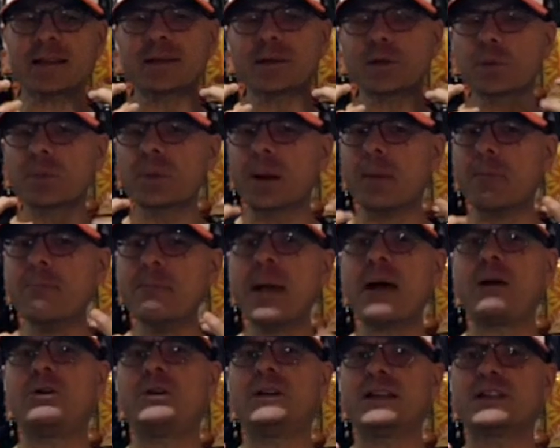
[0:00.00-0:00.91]
a little bit of
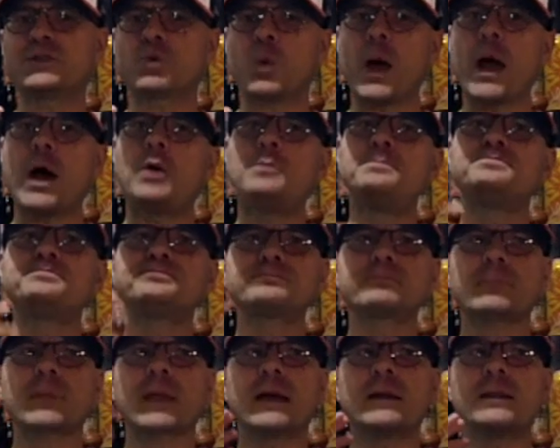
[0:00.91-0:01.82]
melon as well.
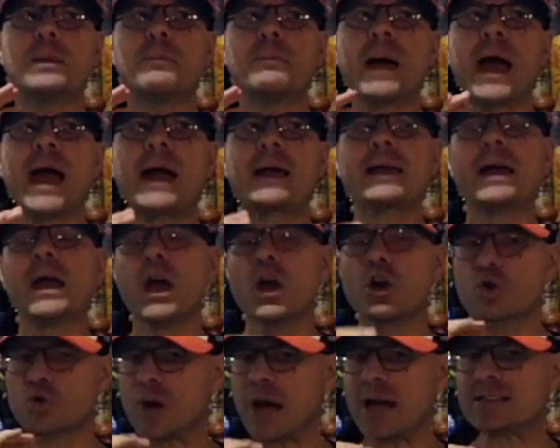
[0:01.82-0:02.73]
On the back,
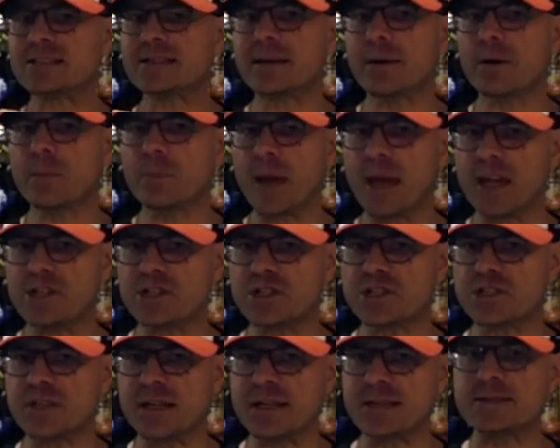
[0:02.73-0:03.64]
grassy
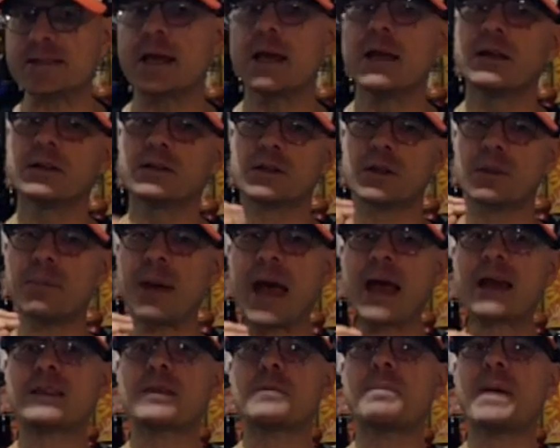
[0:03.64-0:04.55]
herbaceousness to the
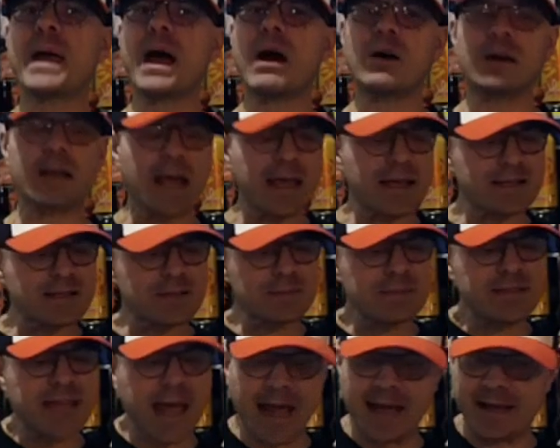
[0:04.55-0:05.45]
back of the palate and some
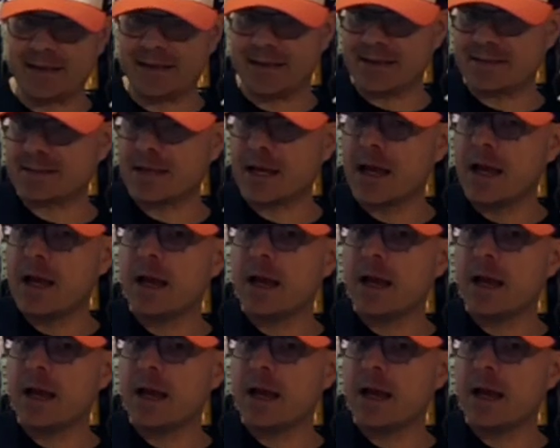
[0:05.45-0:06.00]
dankness.